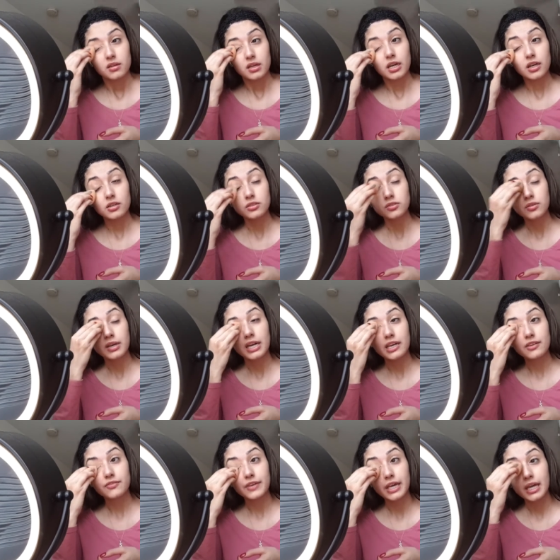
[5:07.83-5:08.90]
I also
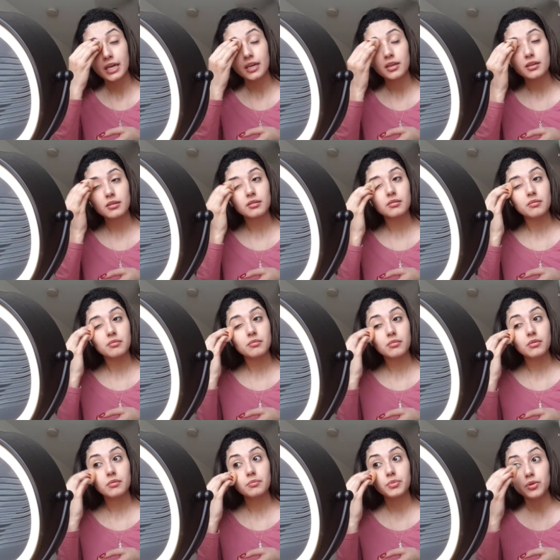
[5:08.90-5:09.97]
have a
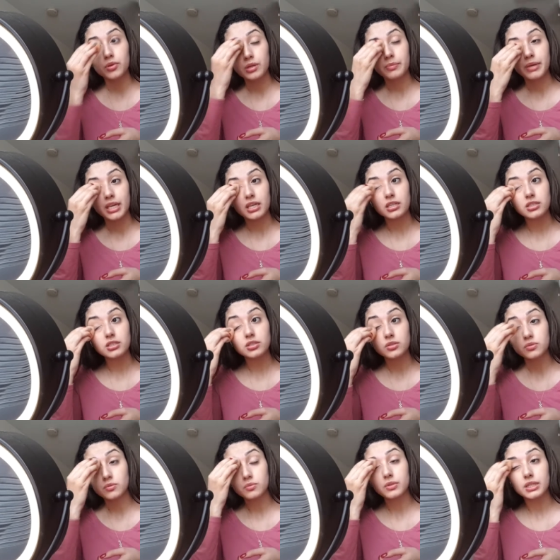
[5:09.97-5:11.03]
beauty page
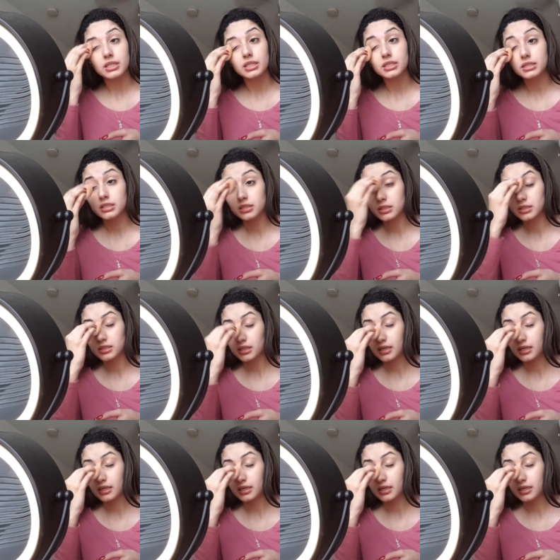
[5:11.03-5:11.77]
which